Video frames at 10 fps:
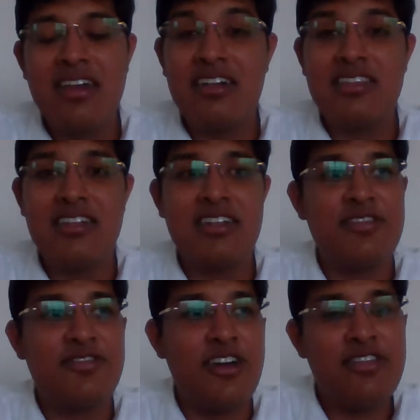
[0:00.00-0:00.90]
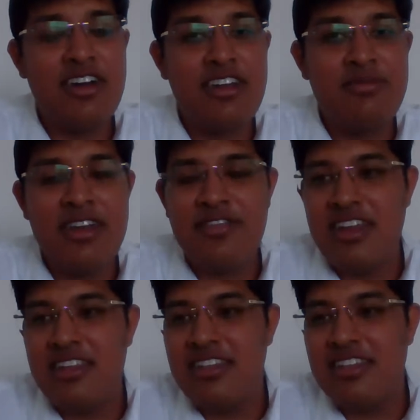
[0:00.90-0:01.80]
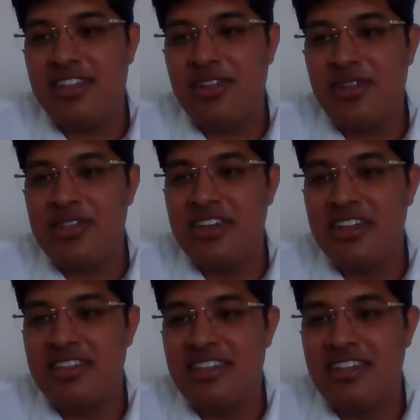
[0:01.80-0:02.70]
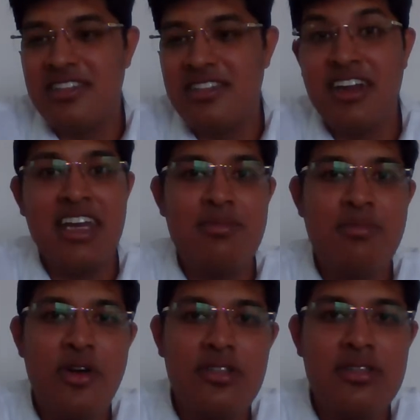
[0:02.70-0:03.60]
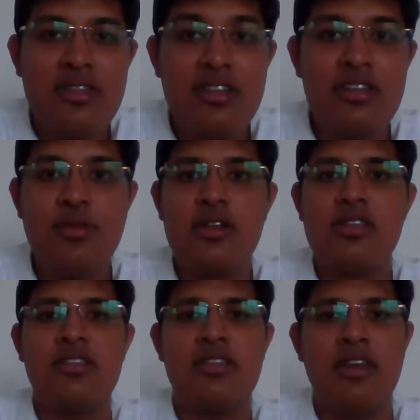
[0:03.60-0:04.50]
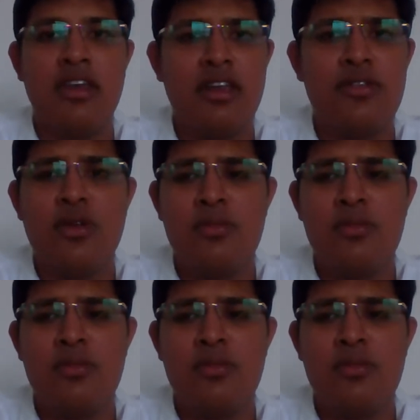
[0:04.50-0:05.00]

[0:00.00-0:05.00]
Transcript: The other one of my friends is, she's reading books, she's watching series.